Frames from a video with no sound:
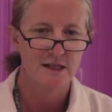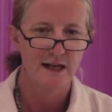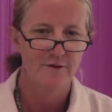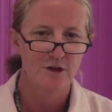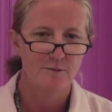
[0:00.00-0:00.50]

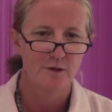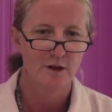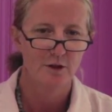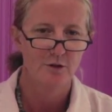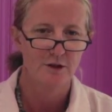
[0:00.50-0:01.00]
Davis
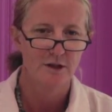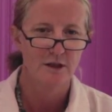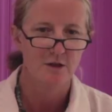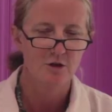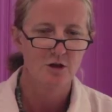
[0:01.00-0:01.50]
below in
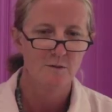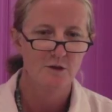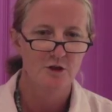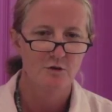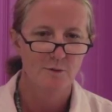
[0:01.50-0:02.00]
the YouTube
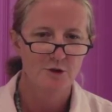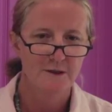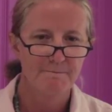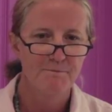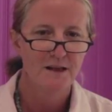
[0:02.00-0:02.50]

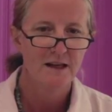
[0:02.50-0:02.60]
description,